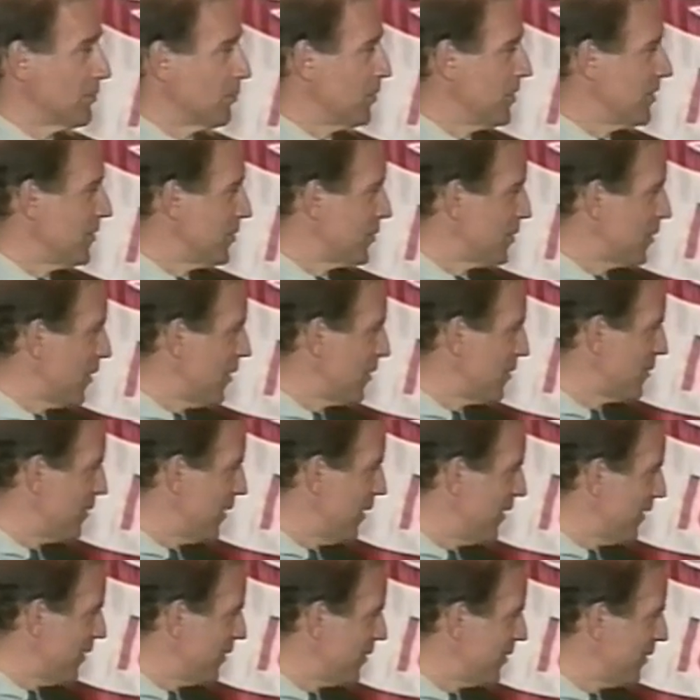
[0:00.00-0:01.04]
we discussed
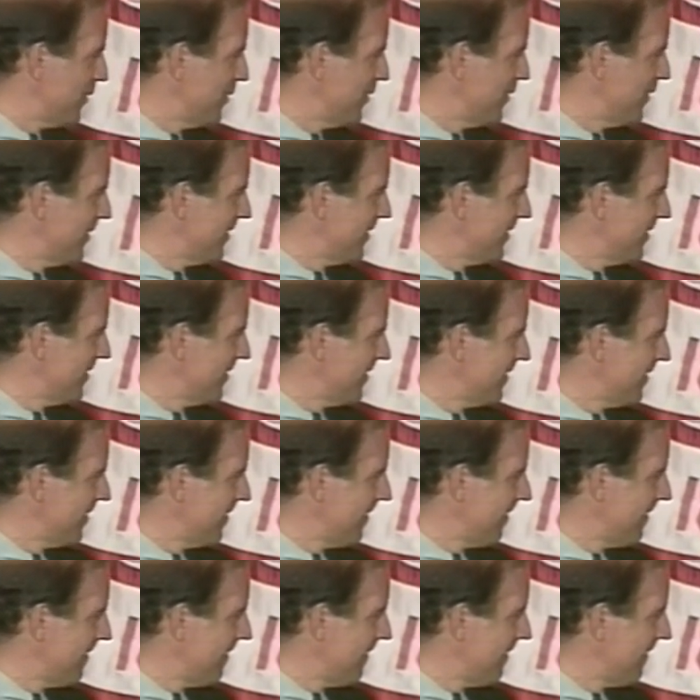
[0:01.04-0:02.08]
that issue.
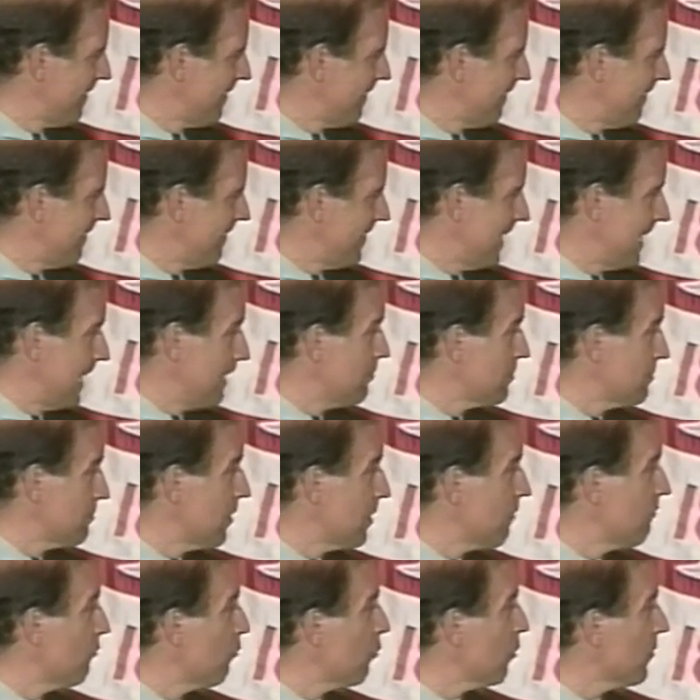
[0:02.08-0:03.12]
And he was very
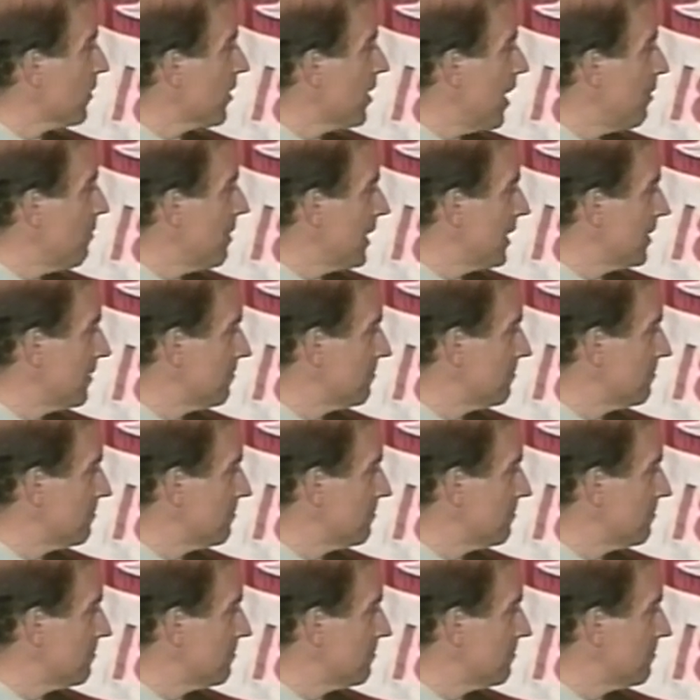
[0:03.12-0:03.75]
forthcoming.